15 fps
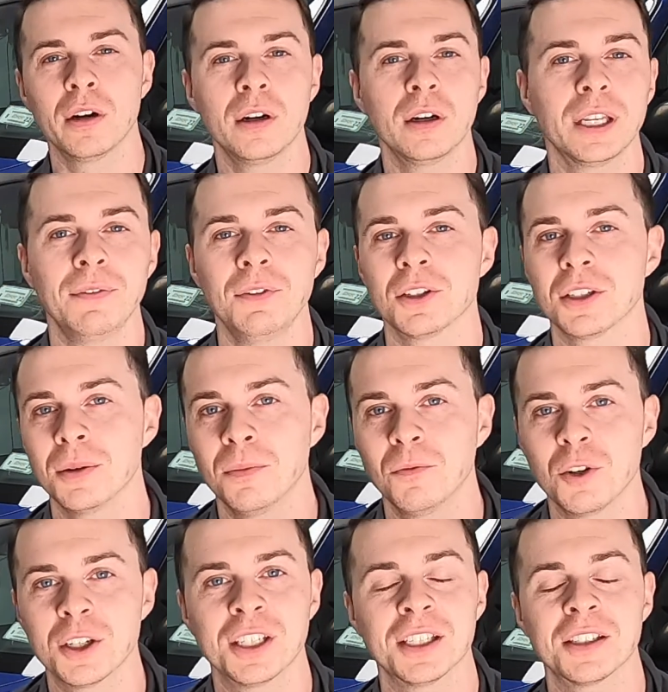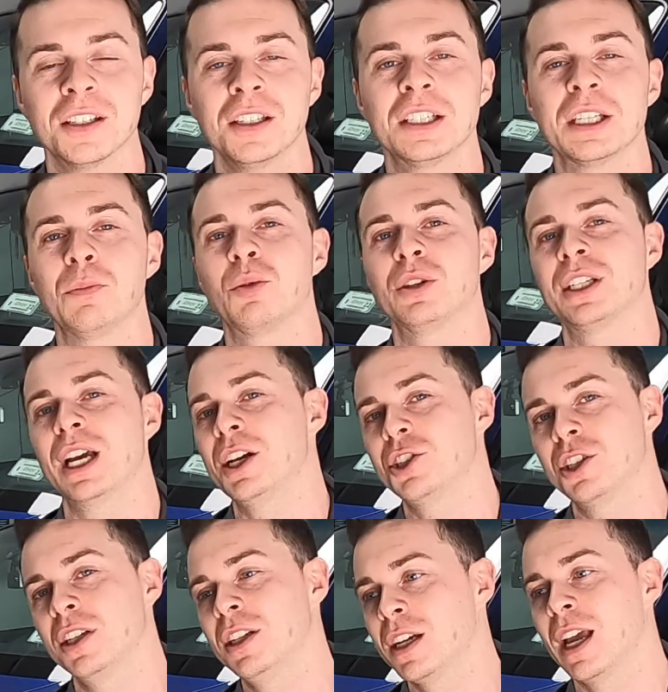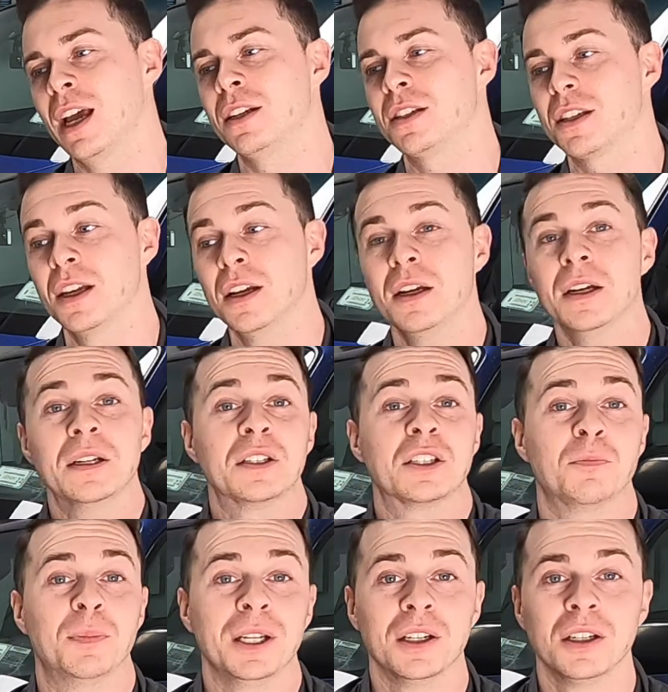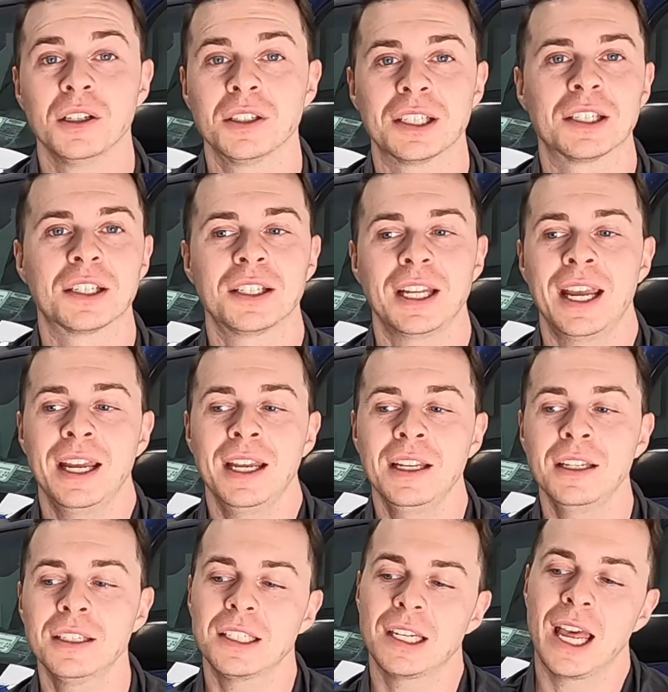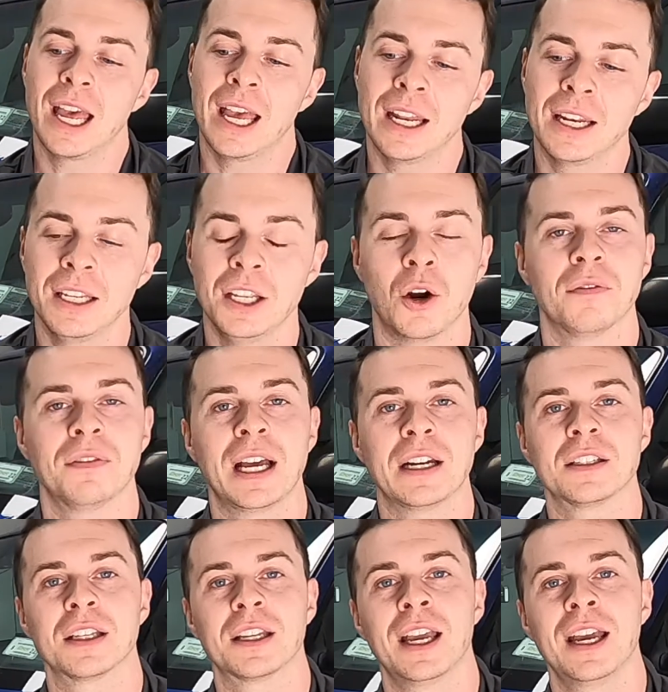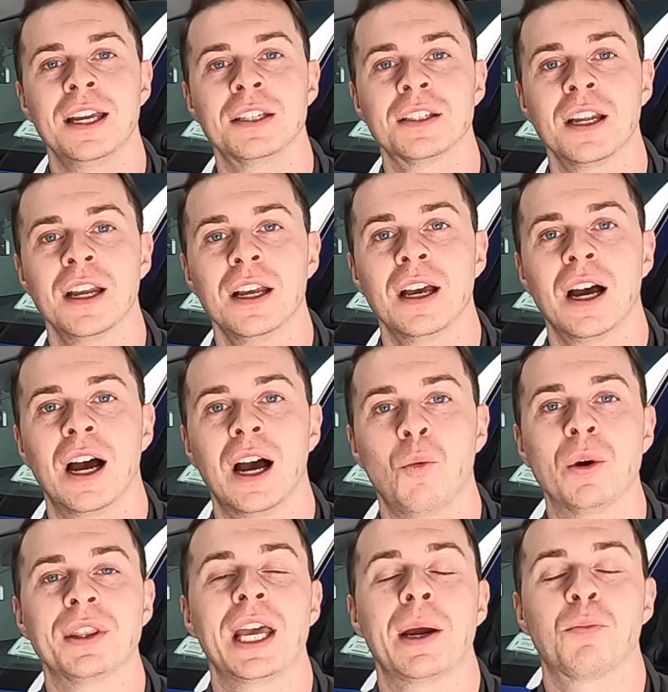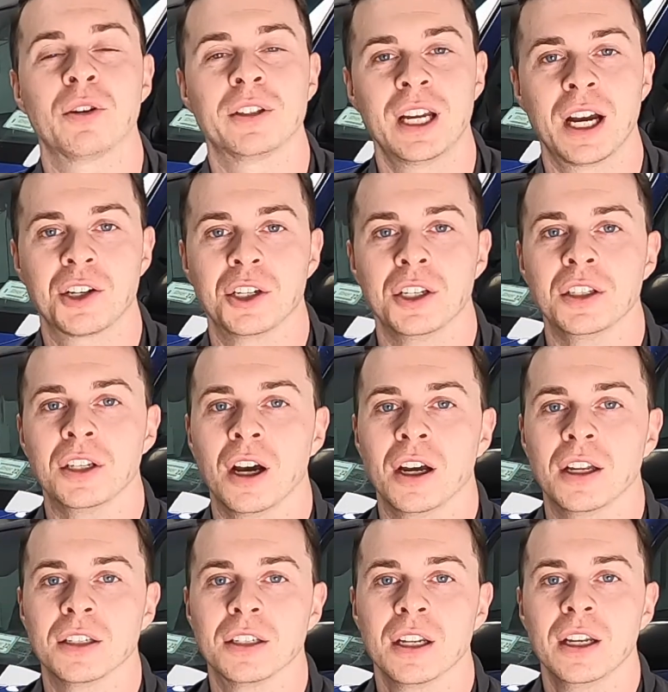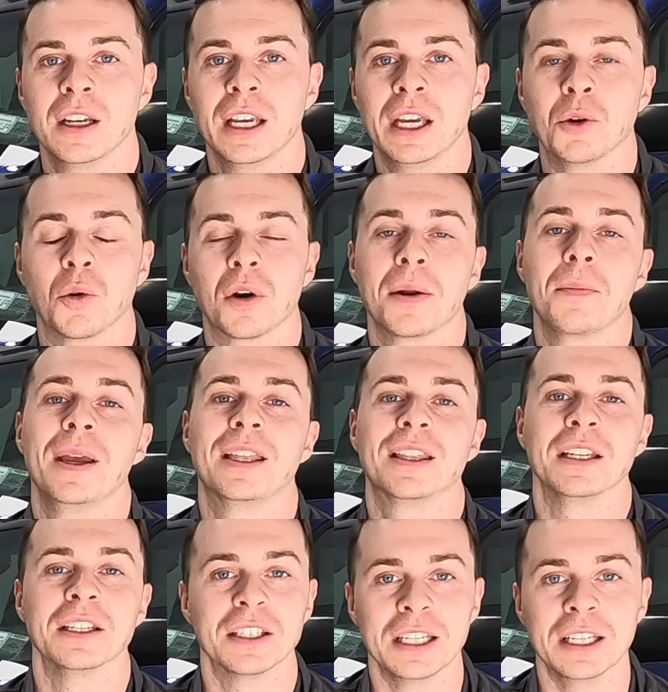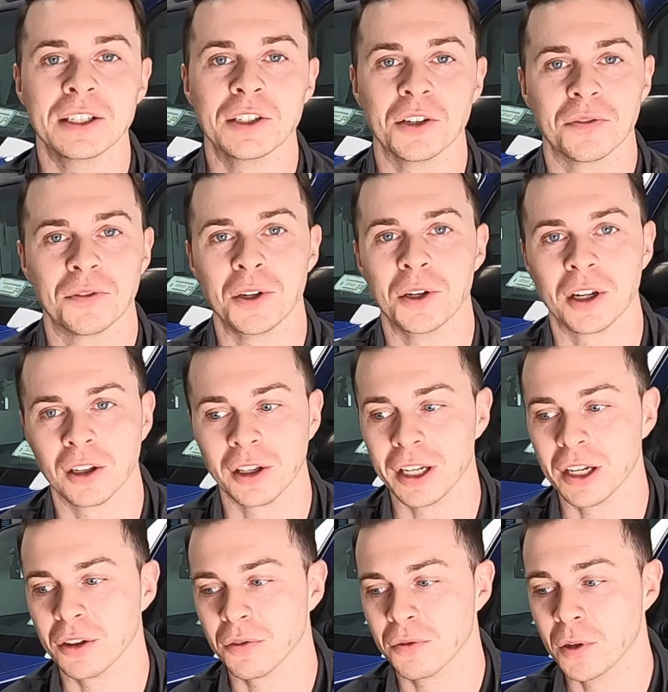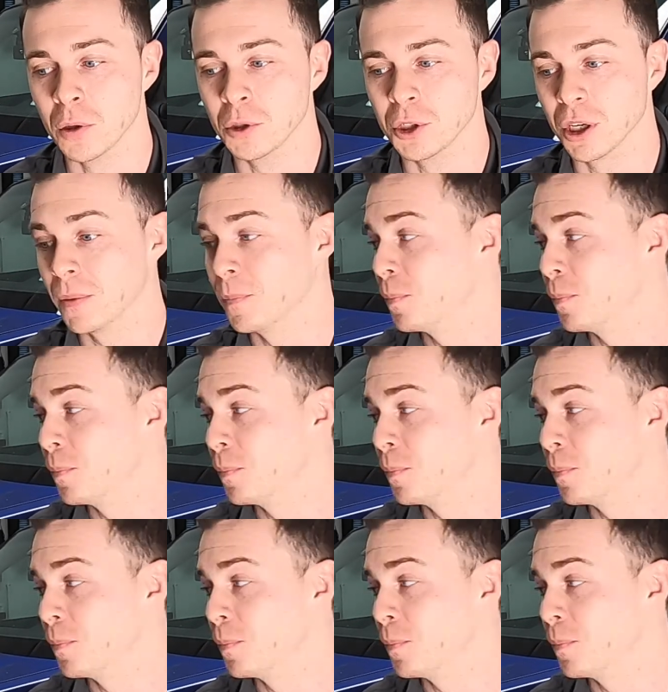give you some resistance and protection against spills and stains, and, you know, if that's the case, what that protection does in order to make things easier for you to clean in the future.